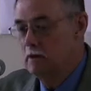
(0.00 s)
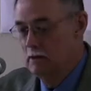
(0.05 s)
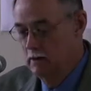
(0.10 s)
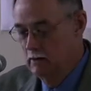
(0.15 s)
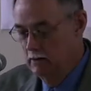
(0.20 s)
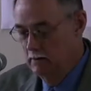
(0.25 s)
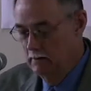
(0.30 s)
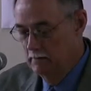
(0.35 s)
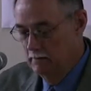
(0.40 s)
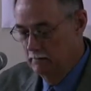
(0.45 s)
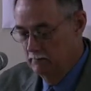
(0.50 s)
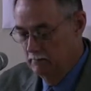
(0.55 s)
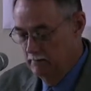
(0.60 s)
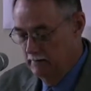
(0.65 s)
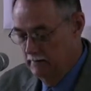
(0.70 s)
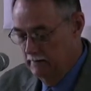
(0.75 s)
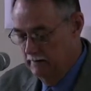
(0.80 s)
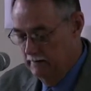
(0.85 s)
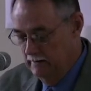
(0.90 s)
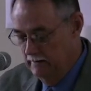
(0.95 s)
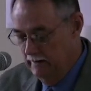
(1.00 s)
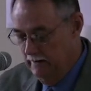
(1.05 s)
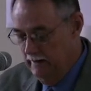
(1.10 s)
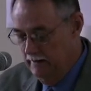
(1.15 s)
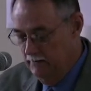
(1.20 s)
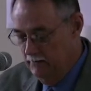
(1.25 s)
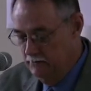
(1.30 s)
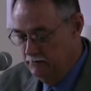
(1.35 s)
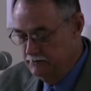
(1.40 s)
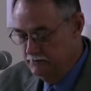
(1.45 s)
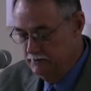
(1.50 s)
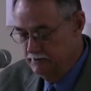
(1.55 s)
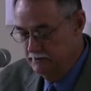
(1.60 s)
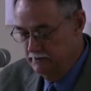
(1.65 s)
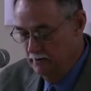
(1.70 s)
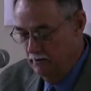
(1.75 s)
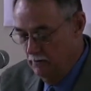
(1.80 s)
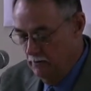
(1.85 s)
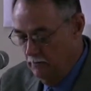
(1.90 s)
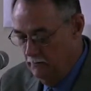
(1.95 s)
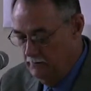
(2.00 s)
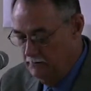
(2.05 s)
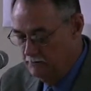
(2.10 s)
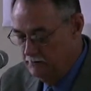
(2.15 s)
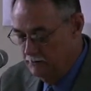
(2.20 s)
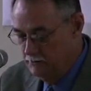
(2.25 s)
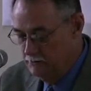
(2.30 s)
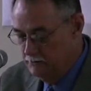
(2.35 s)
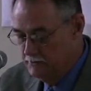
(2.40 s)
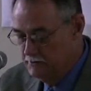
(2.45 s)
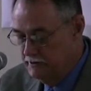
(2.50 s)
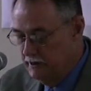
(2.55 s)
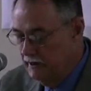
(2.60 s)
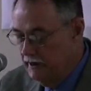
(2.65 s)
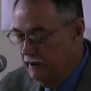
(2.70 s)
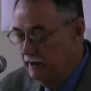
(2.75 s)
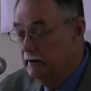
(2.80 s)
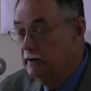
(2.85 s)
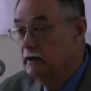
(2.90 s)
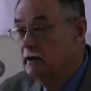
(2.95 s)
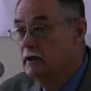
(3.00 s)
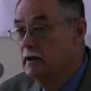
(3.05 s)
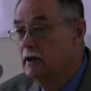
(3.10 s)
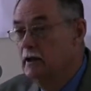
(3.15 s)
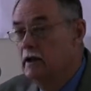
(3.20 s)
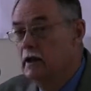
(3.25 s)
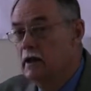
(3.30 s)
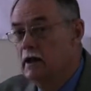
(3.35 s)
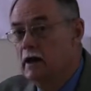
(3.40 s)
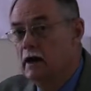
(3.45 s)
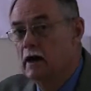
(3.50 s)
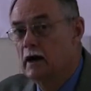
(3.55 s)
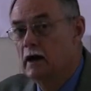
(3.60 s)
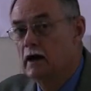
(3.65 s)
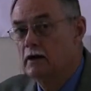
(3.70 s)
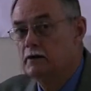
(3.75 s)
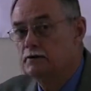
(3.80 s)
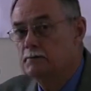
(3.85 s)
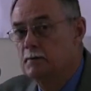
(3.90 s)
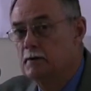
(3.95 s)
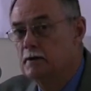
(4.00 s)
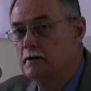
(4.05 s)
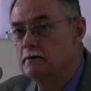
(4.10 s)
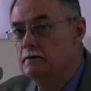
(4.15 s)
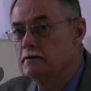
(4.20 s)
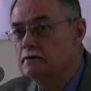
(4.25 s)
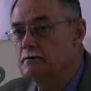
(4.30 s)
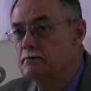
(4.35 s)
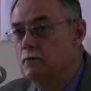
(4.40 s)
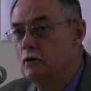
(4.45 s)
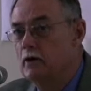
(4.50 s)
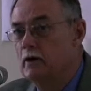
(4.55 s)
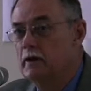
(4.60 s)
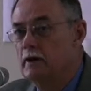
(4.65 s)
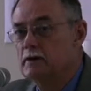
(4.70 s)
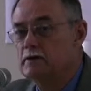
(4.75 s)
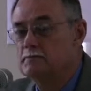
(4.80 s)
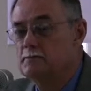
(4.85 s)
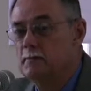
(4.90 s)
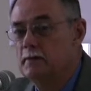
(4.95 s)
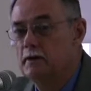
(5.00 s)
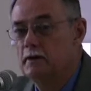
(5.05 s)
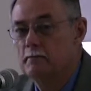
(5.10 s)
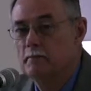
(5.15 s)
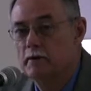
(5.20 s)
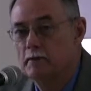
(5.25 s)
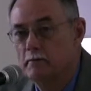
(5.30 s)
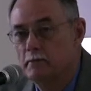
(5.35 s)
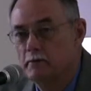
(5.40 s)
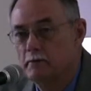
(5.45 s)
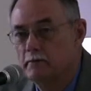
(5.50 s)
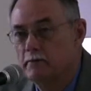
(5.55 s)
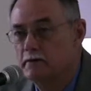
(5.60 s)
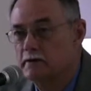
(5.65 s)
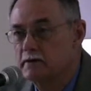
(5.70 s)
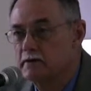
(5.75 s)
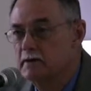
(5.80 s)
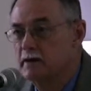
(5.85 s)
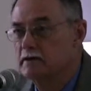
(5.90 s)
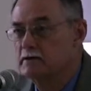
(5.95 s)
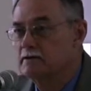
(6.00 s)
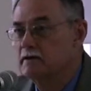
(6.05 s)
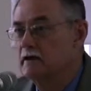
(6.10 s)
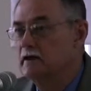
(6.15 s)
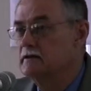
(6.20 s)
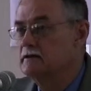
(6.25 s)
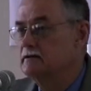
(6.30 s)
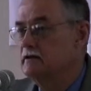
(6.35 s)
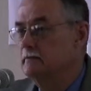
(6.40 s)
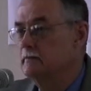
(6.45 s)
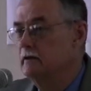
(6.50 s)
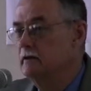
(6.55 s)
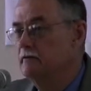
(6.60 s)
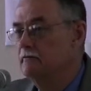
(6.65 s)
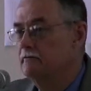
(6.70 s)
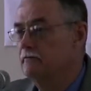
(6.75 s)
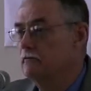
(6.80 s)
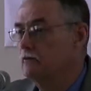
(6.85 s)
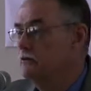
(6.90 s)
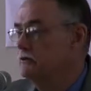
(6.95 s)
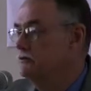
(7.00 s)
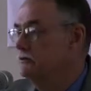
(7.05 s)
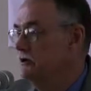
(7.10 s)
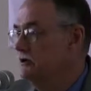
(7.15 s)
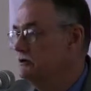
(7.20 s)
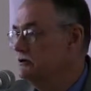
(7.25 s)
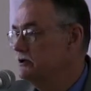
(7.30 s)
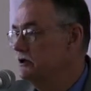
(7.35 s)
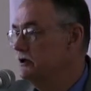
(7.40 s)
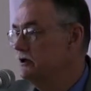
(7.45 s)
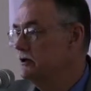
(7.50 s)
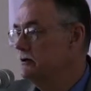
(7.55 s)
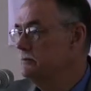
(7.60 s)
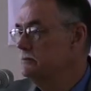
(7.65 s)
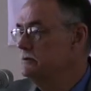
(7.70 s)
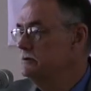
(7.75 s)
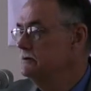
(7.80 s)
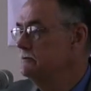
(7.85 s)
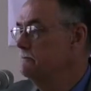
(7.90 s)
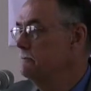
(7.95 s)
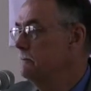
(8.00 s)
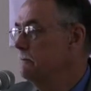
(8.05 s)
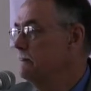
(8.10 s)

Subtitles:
we're glad there's all this interest in it. Our speaker this morning has been a member of the State Assembly for 6 terms,